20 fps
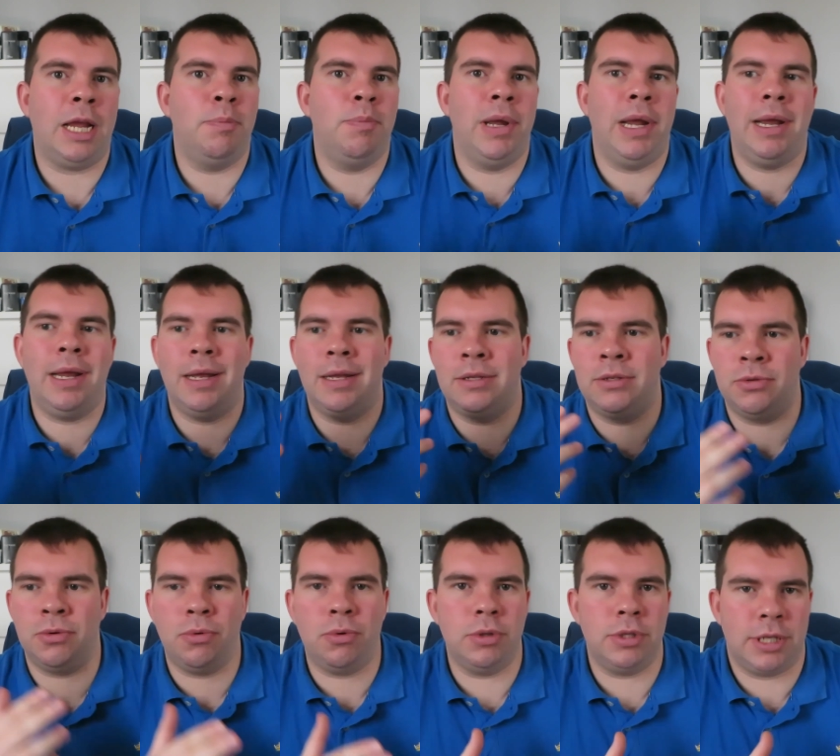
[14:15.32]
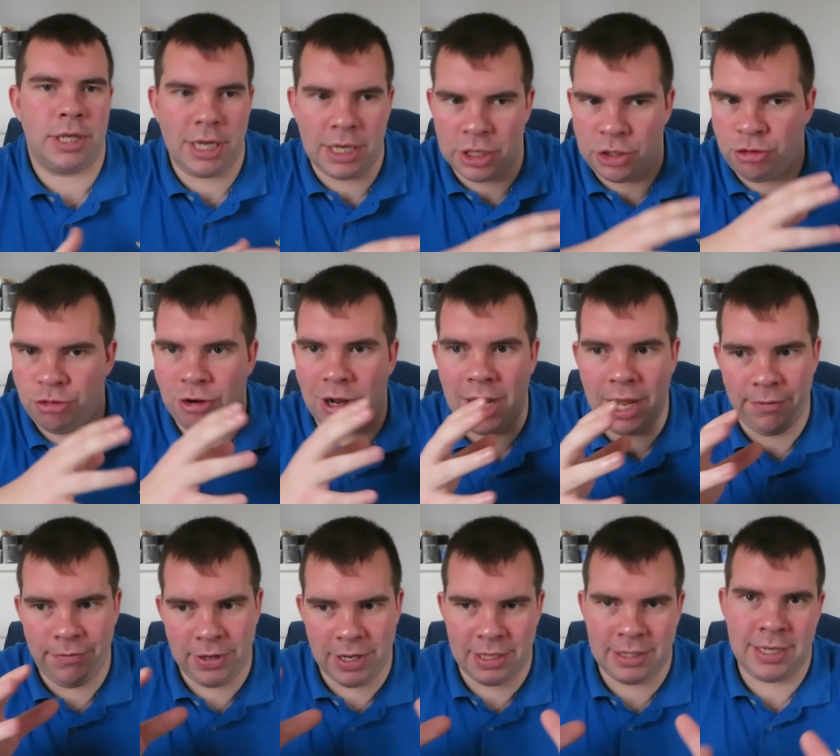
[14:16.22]
It's all clickbait, it's
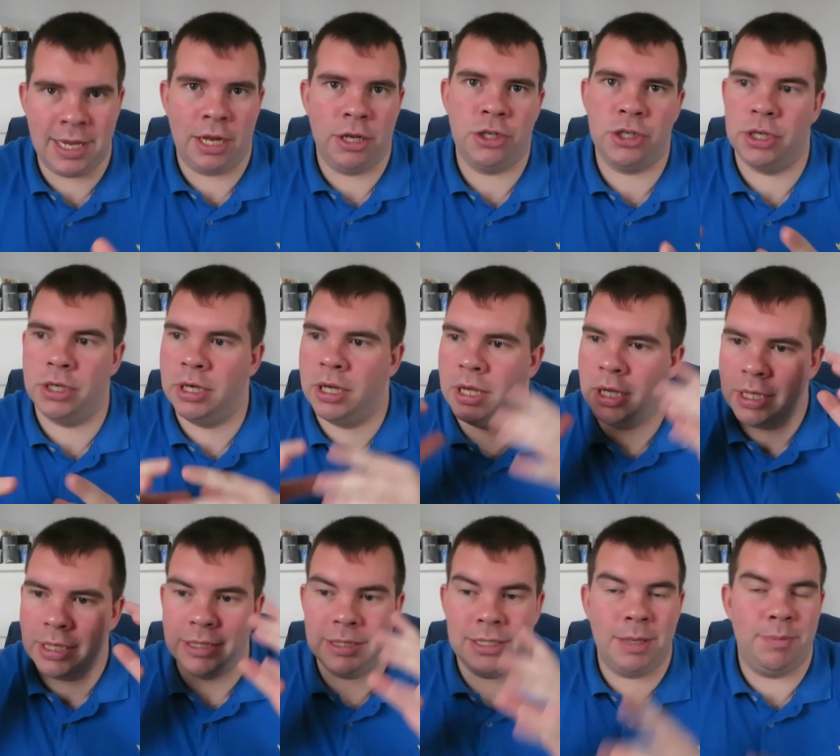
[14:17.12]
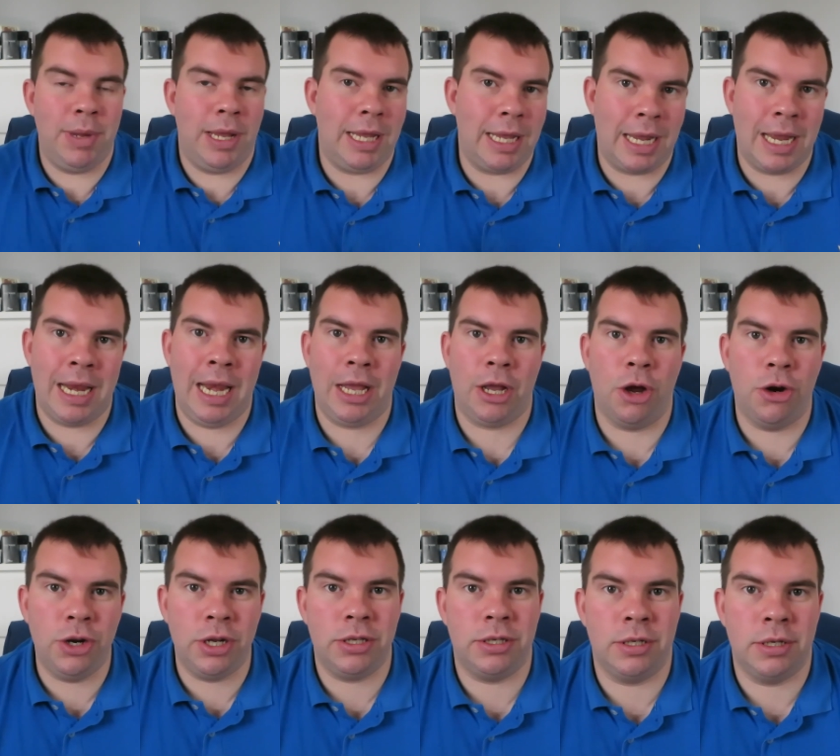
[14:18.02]
all to drive your attention,
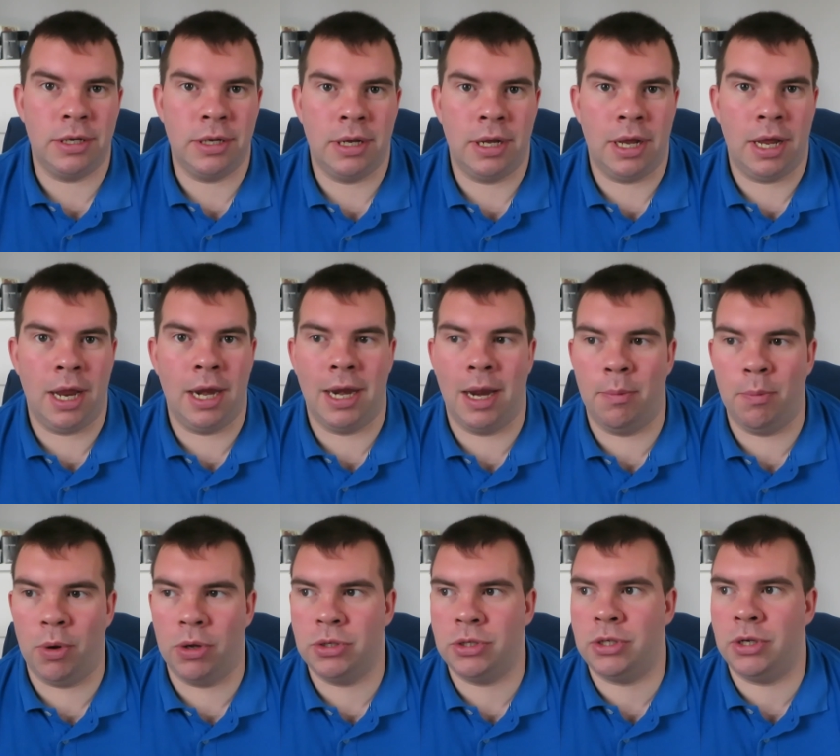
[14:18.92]
to make you click on it,